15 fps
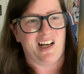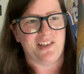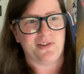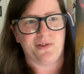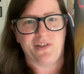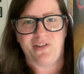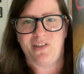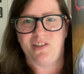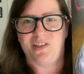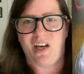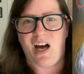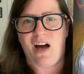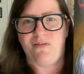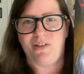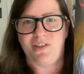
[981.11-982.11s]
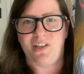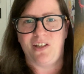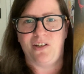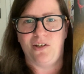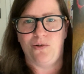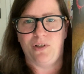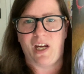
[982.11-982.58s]
So this is obviously
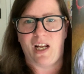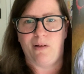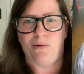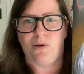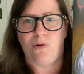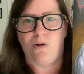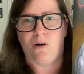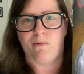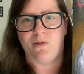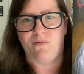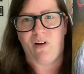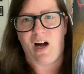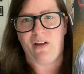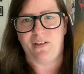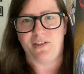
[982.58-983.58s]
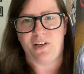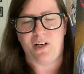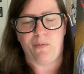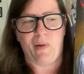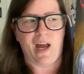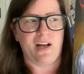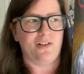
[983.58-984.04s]
the new Cannibal Corpse, Violence
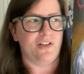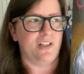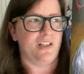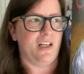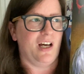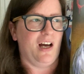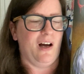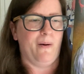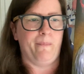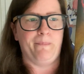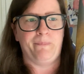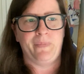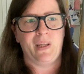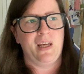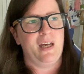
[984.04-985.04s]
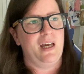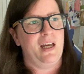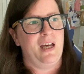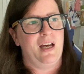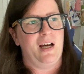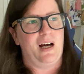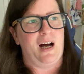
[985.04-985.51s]
Unimagined.
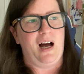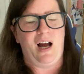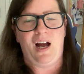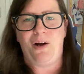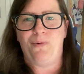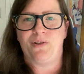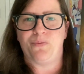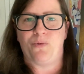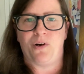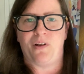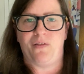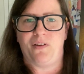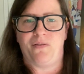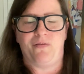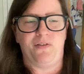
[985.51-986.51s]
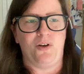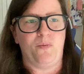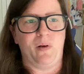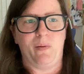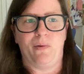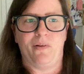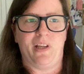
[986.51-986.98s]
I was one of the few
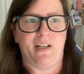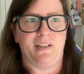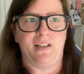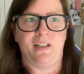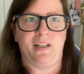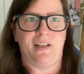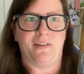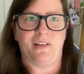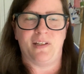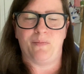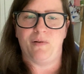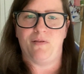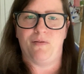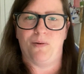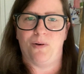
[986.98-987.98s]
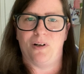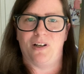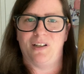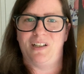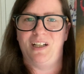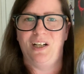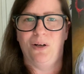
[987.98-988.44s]
people that didn't get this
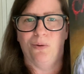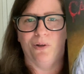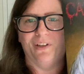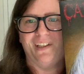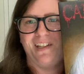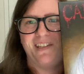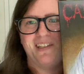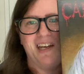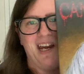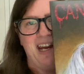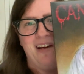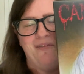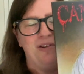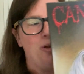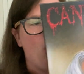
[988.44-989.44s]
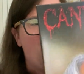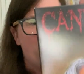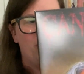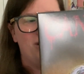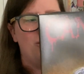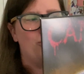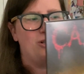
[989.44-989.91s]
before release day, even though I
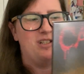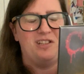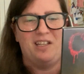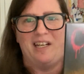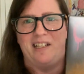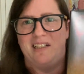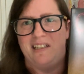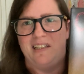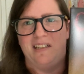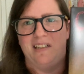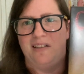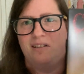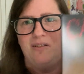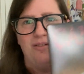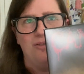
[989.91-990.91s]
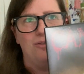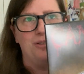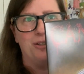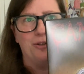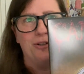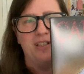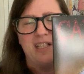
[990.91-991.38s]
pre-ordered it like
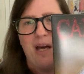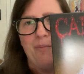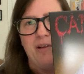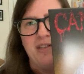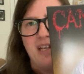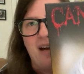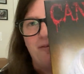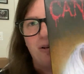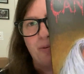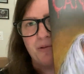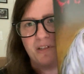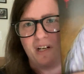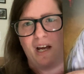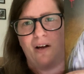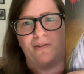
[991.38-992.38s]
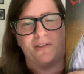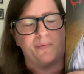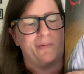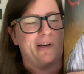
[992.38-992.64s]
literally 10 minutes after it was announced.